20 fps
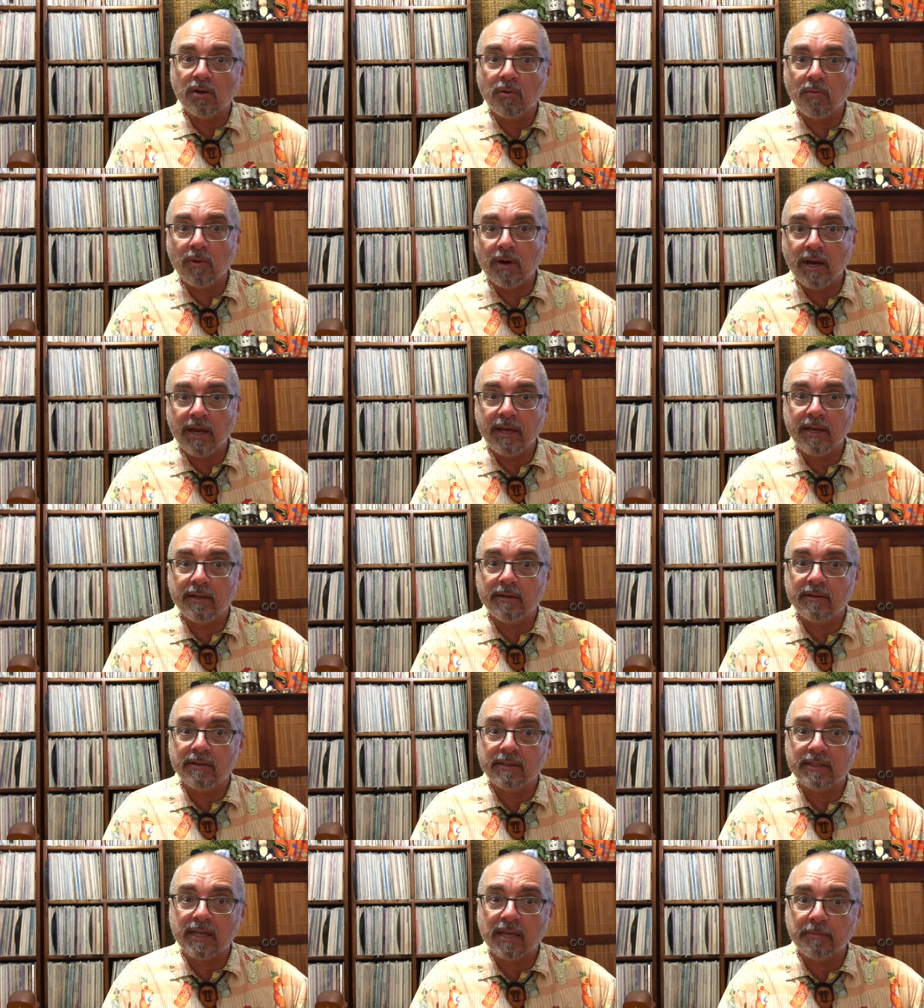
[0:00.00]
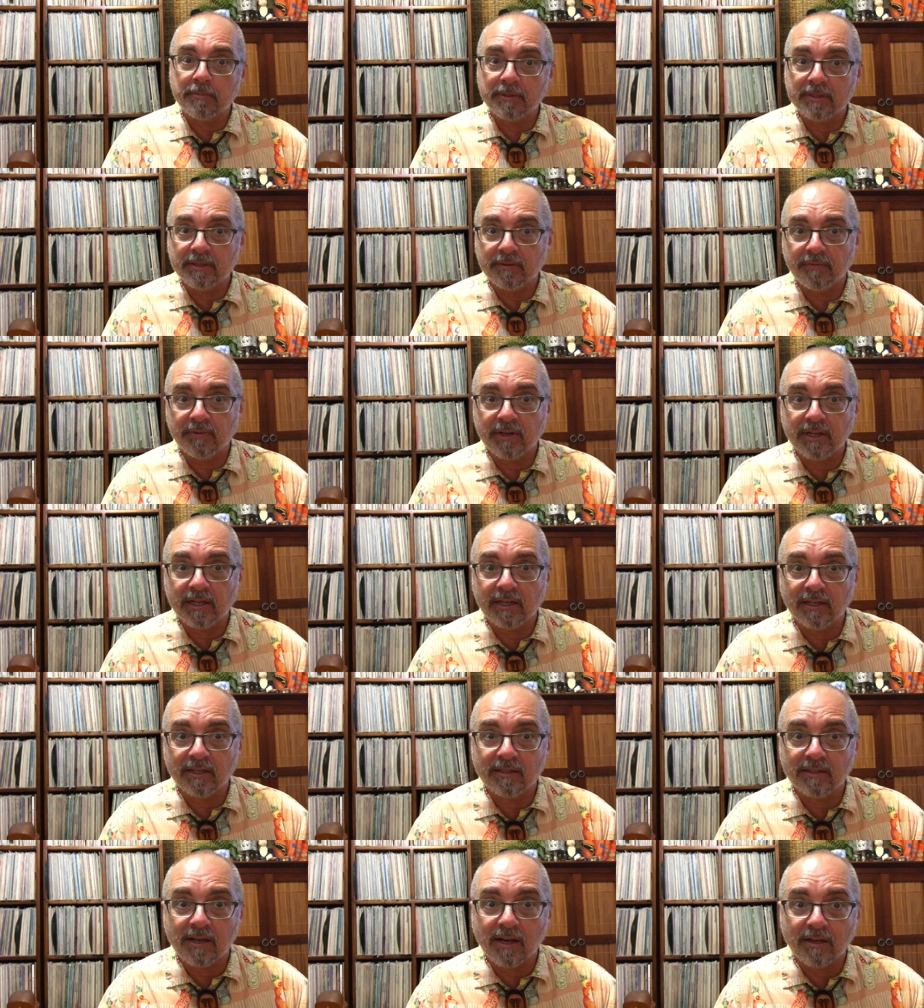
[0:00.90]
Hawaiian, South Pacific, and
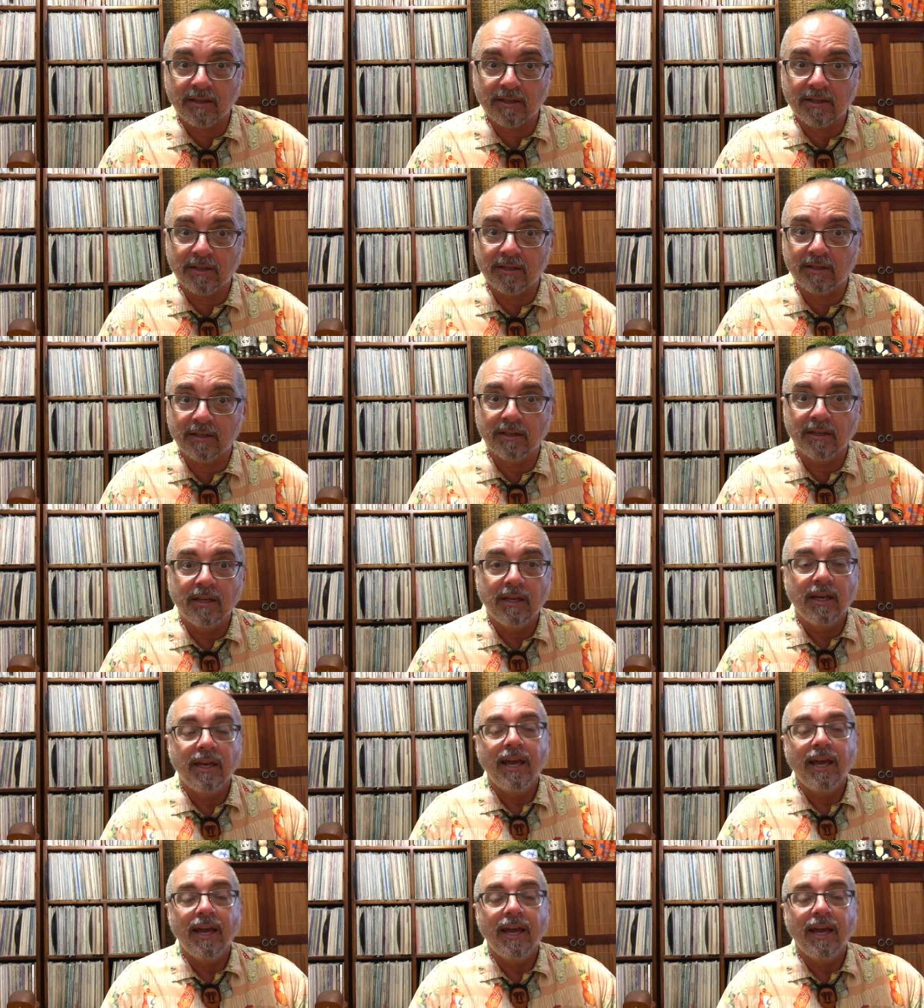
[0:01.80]
Exotica